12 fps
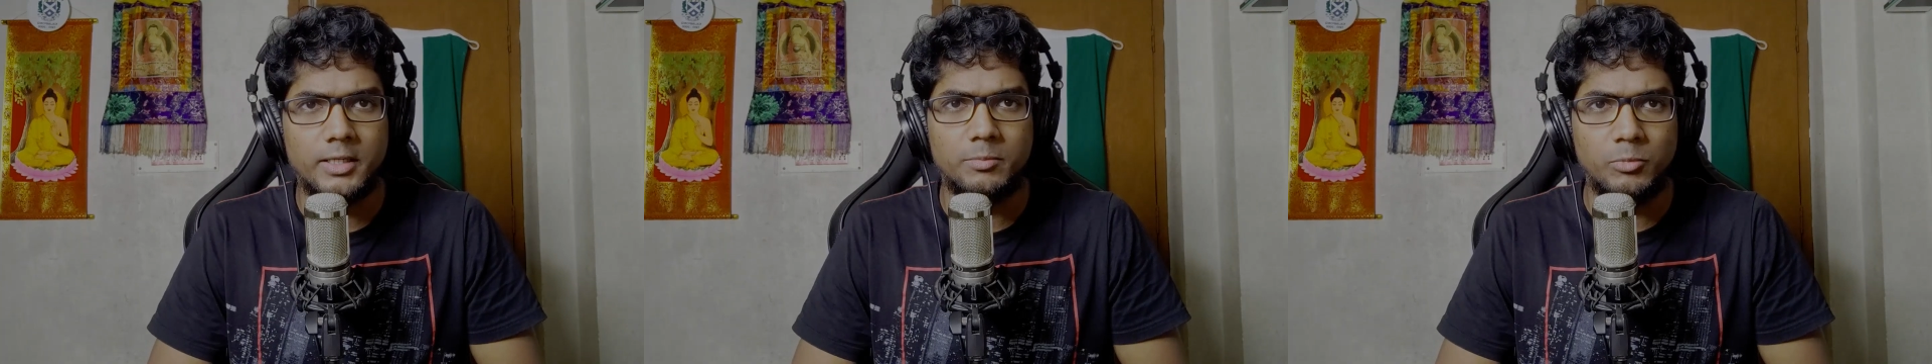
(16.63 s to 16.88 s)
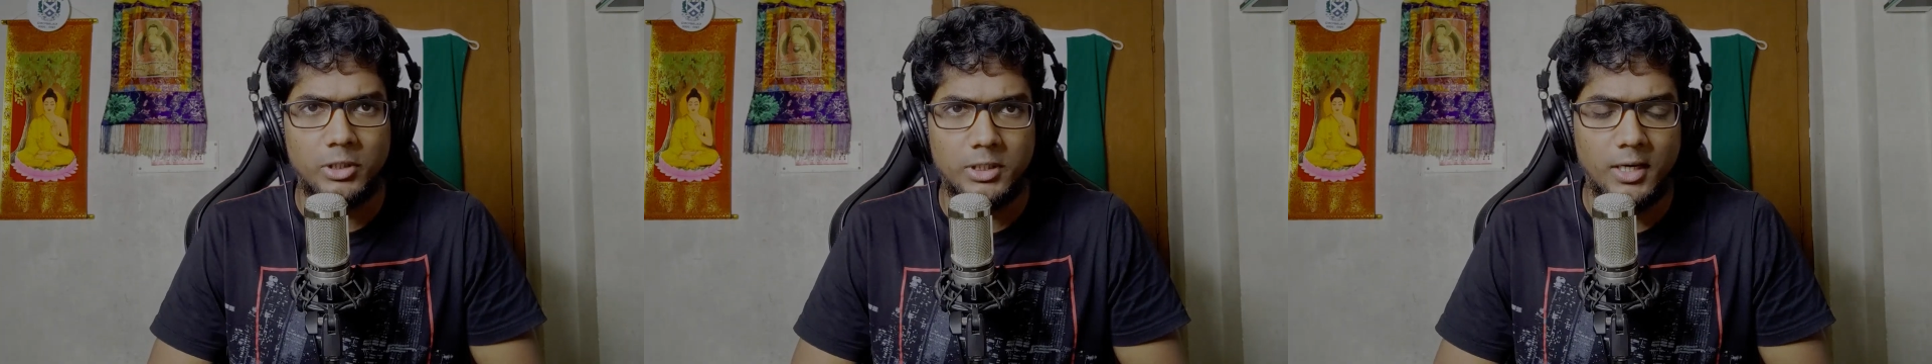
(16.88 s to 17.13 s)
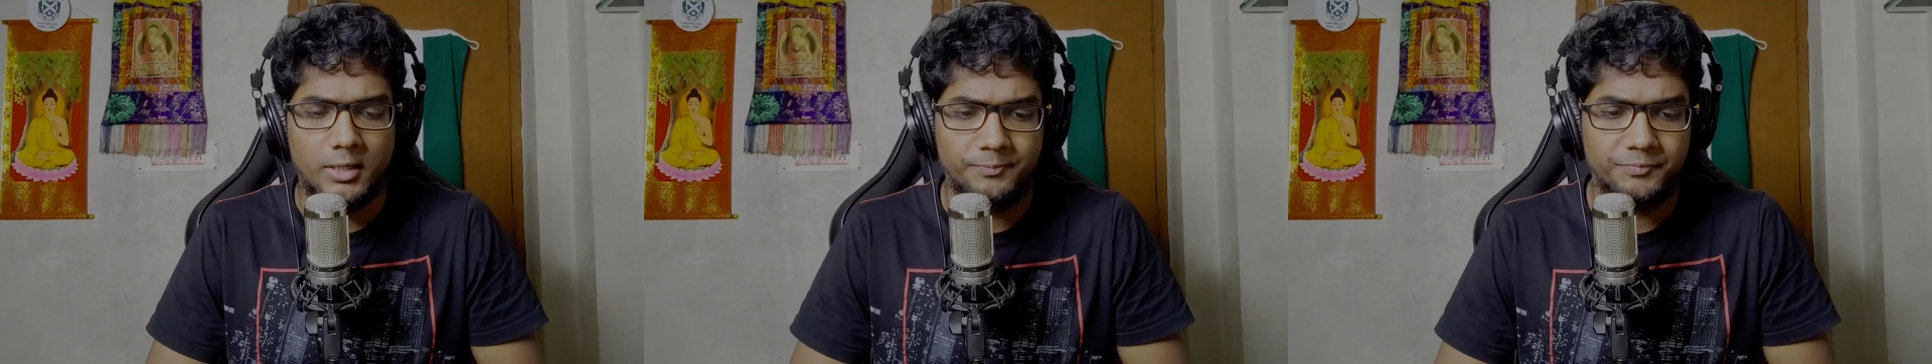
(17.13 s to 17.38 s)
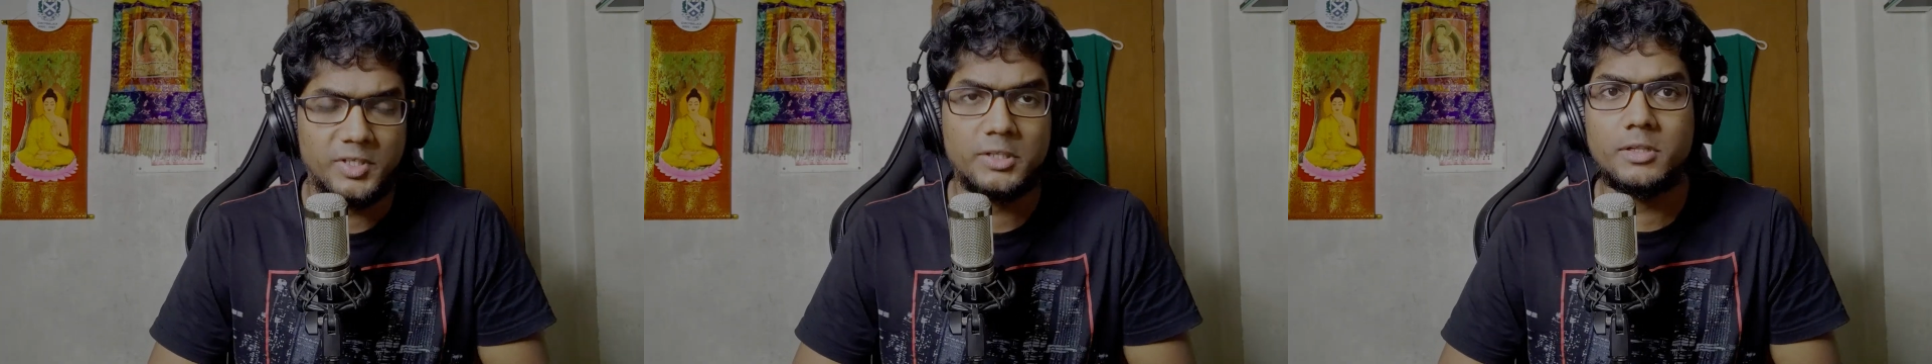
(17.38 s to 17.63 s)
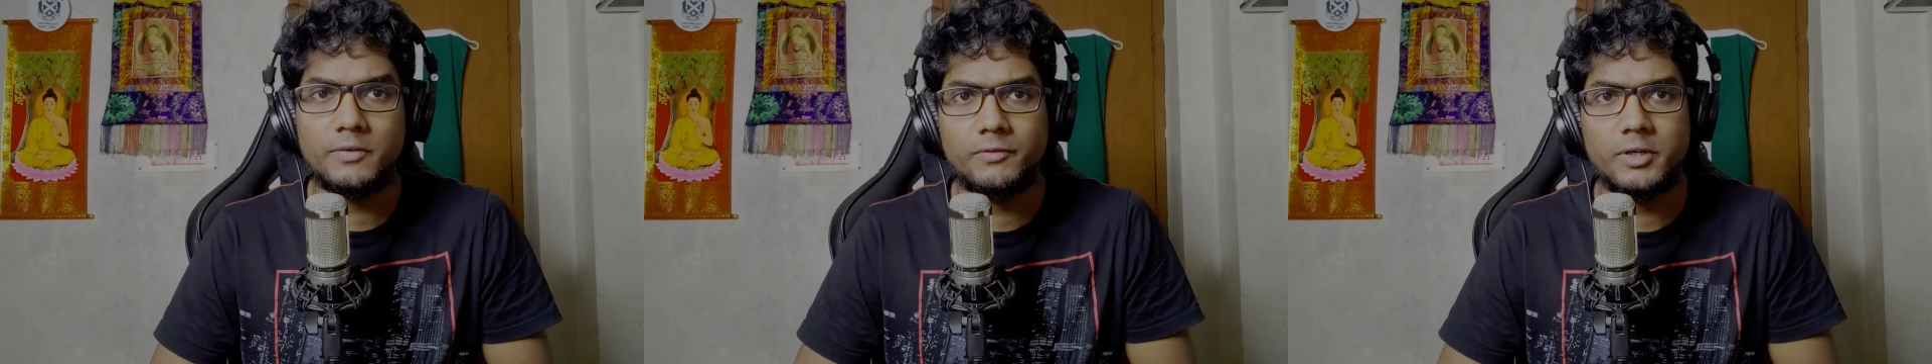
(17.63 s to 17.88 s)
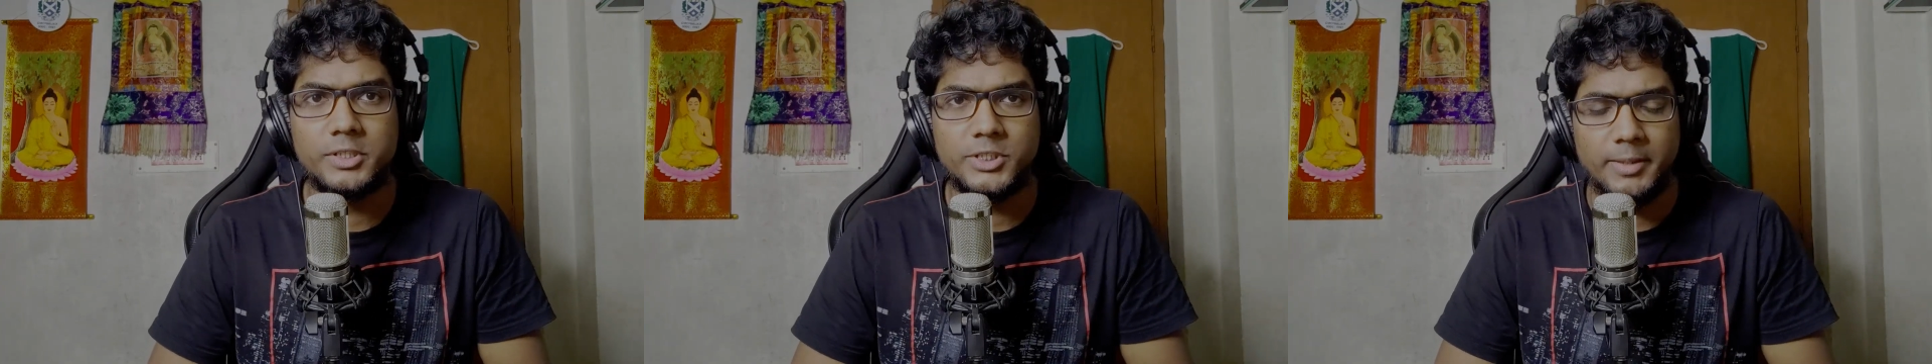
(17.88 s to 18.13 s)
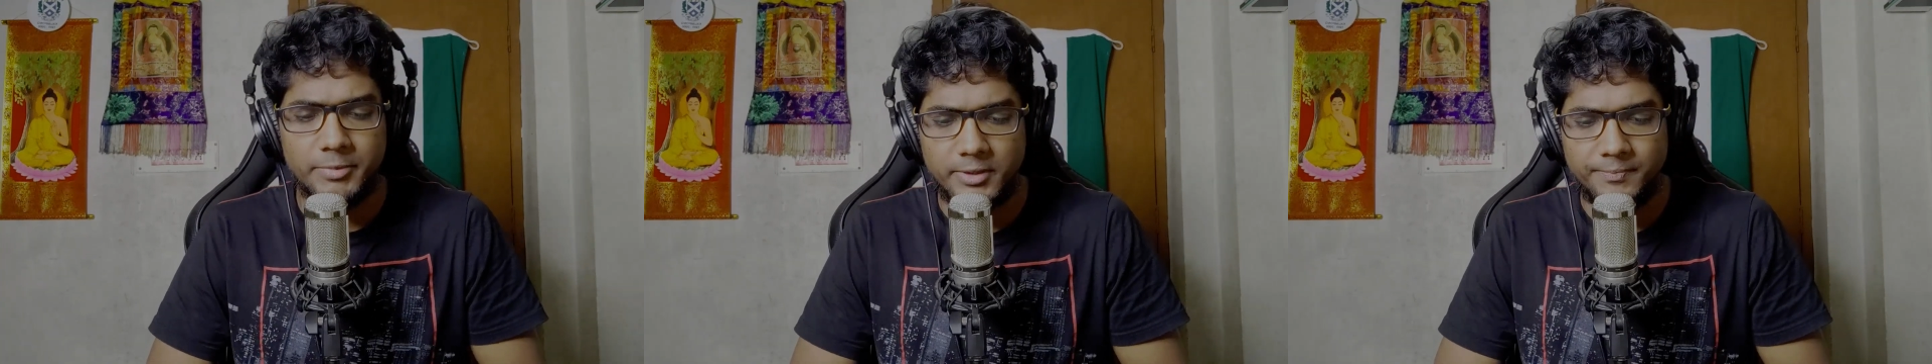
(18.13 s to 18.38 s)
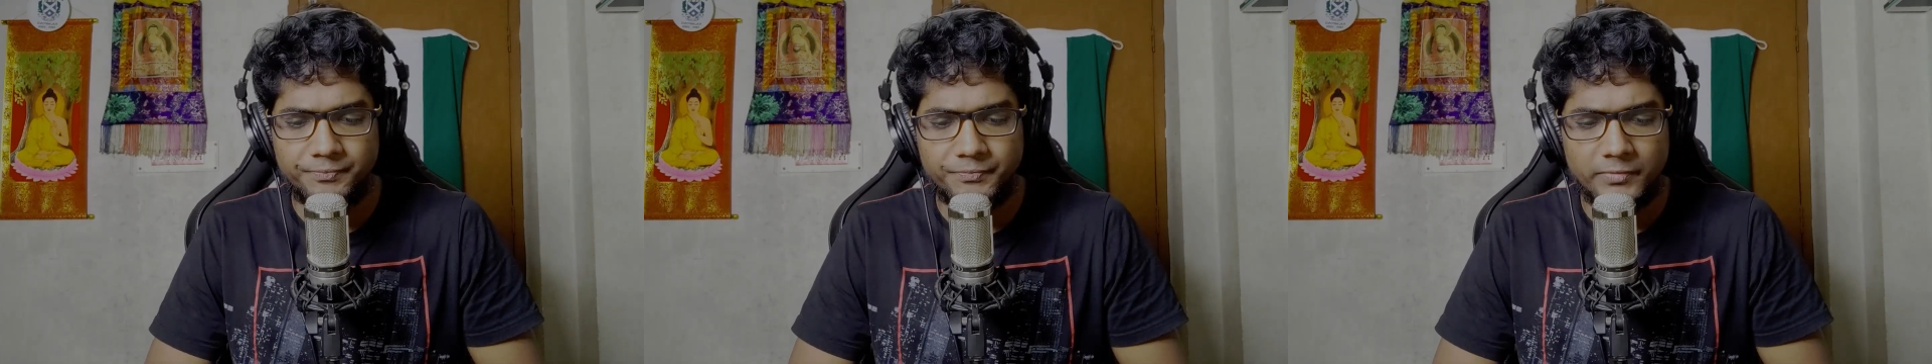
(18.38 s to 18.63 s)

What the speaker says: and Multan. This is the first chapter.